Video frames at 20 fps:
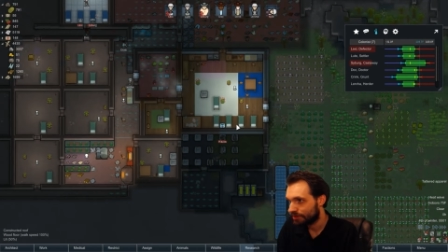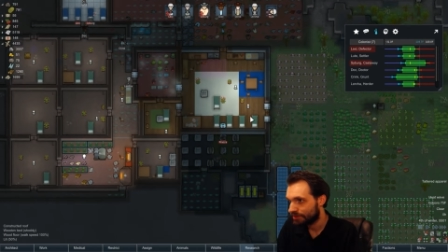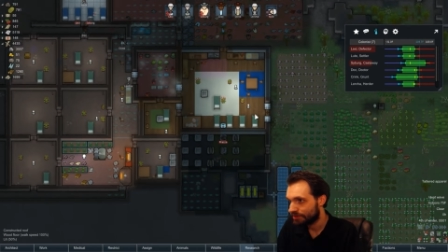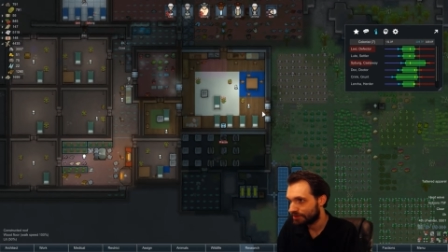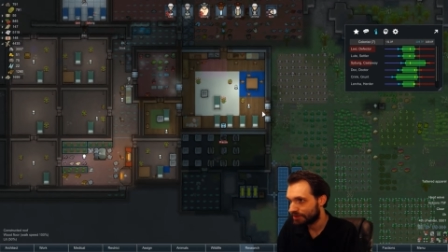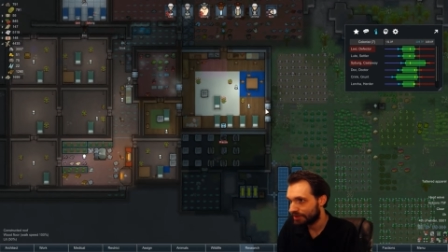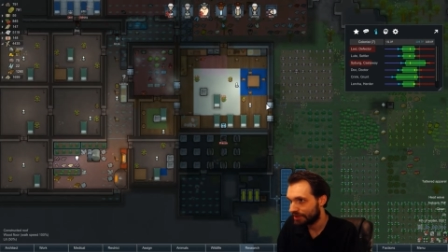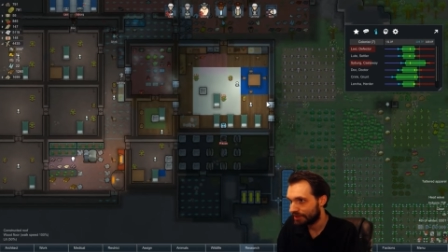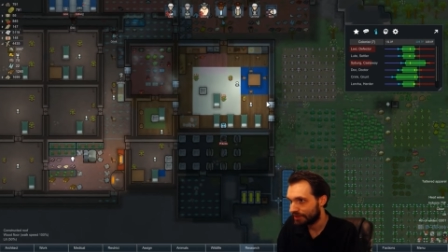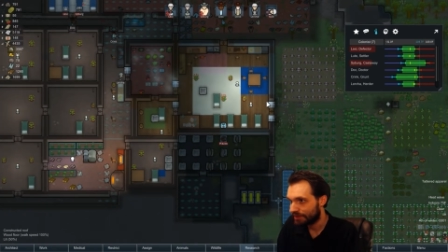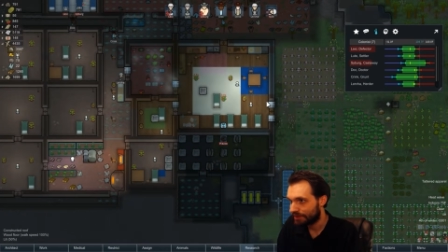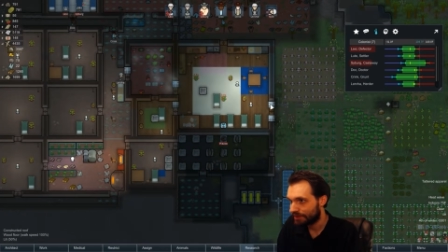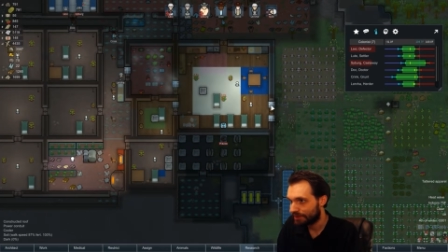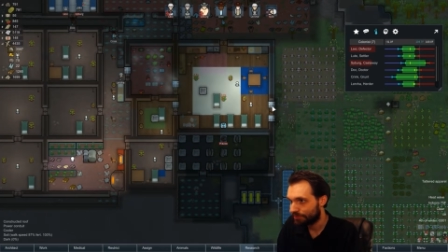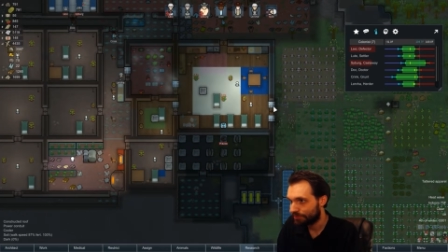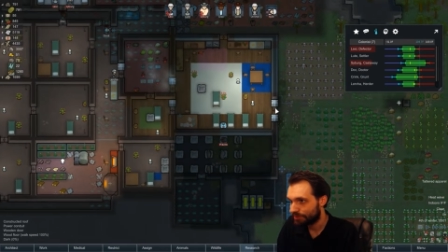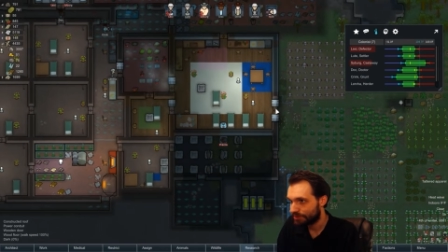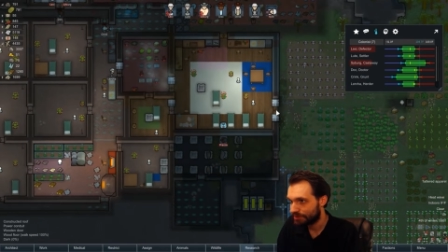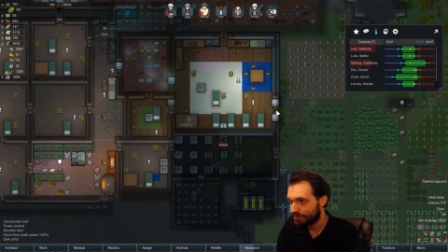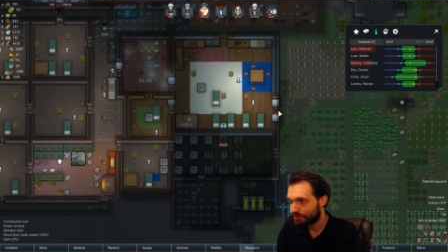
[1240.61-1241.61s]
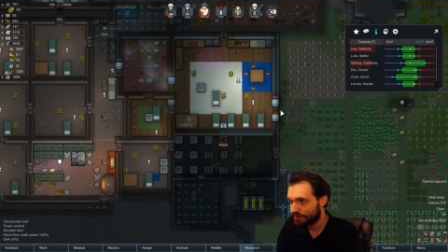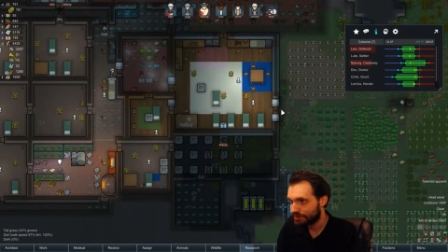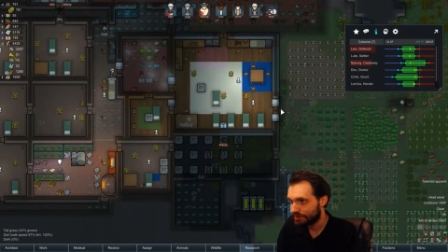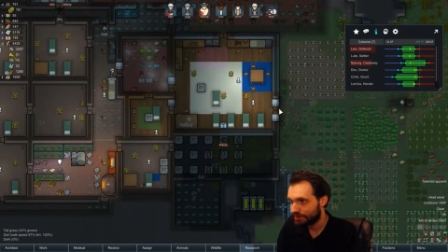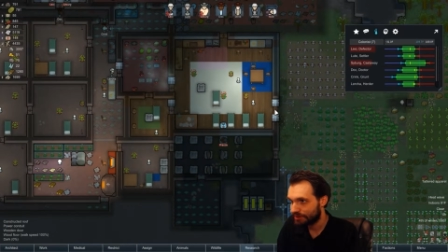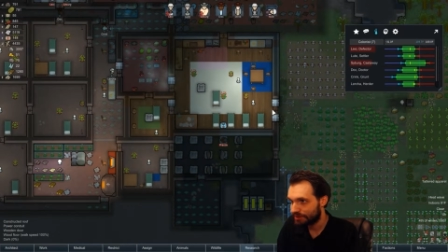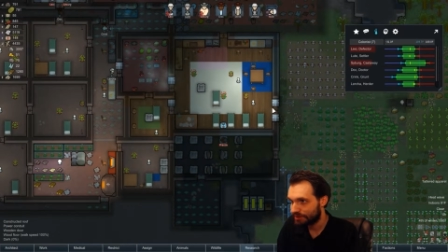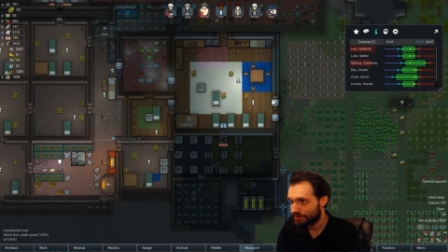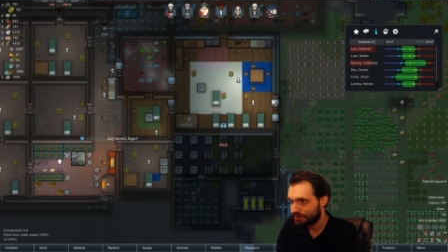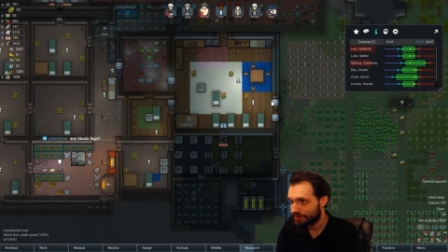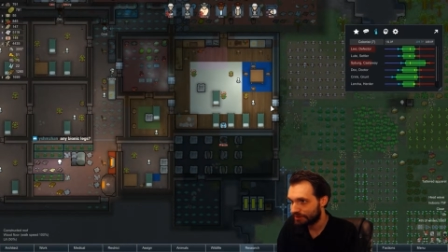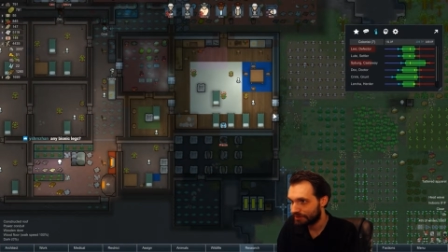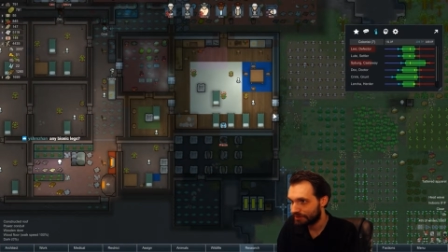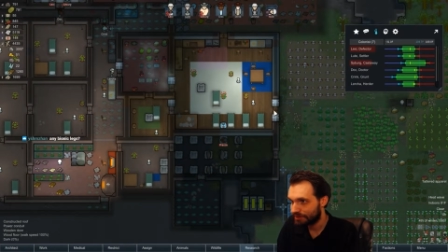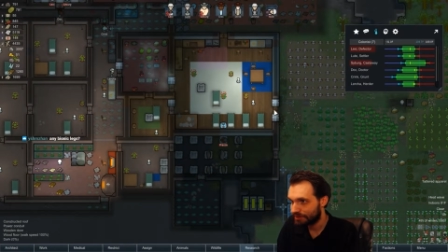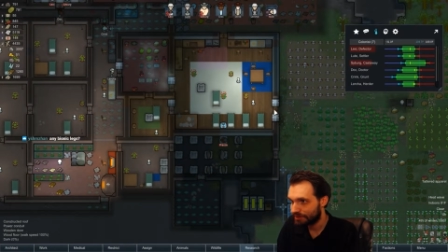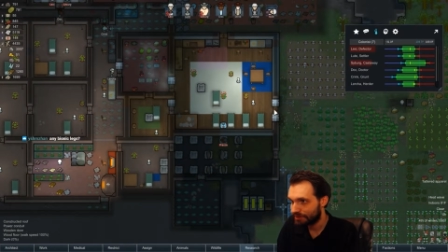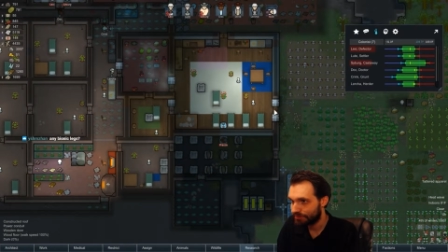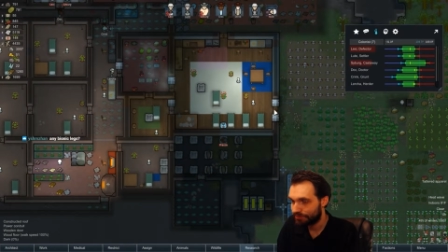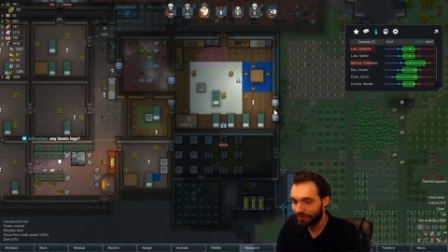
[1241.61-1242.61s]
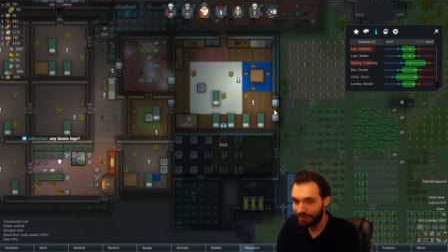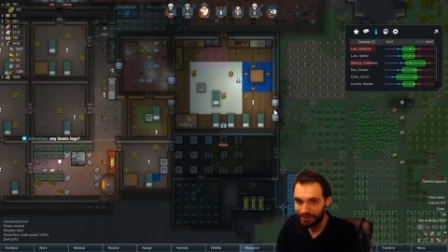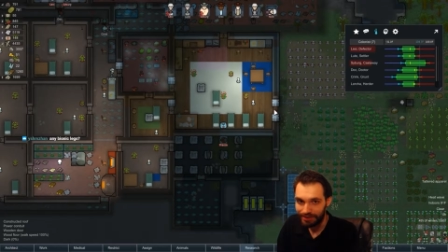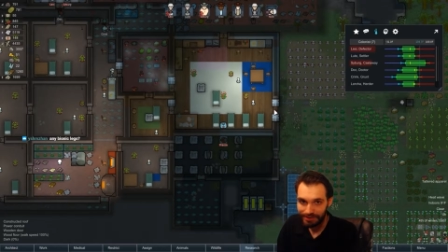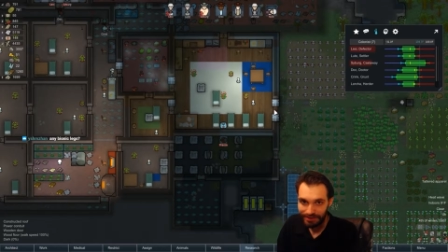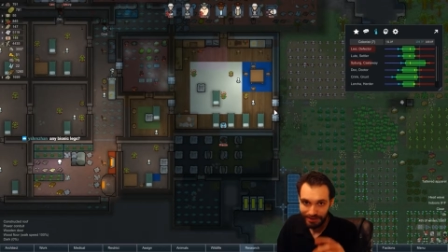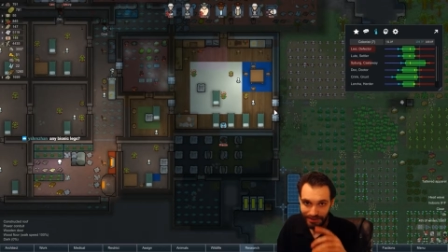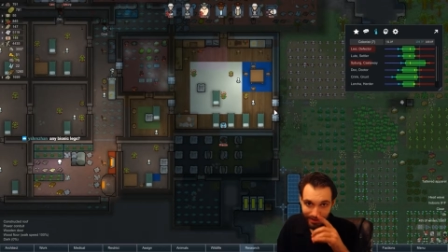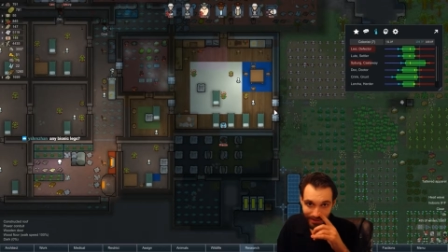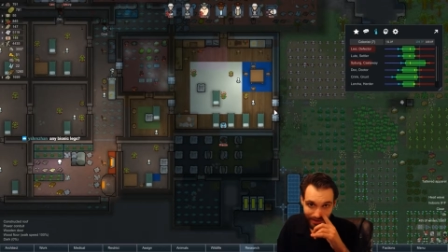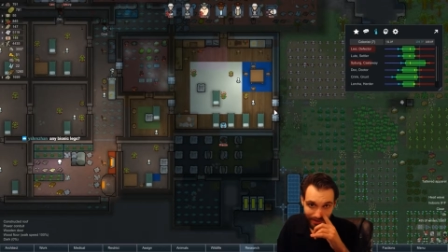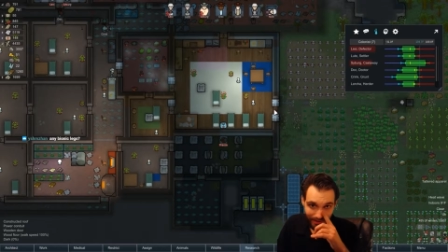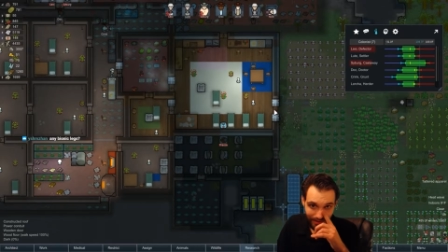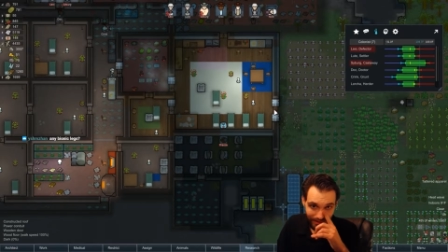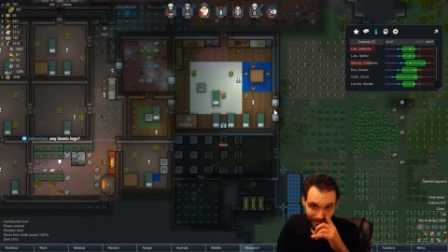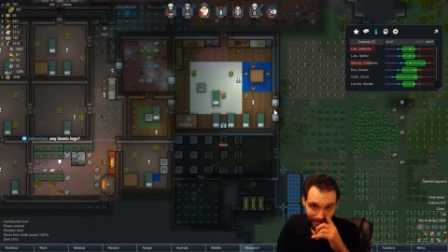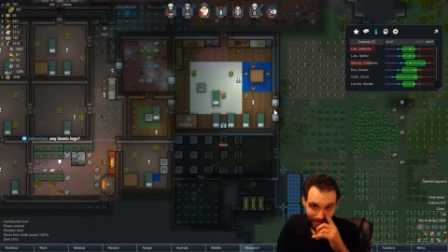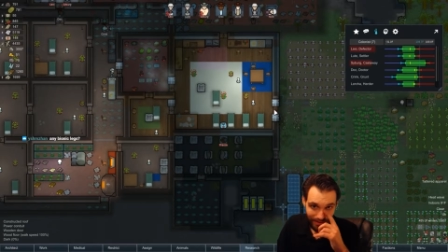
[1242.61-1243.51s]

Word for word: So yeah, I think we're just going to defend here.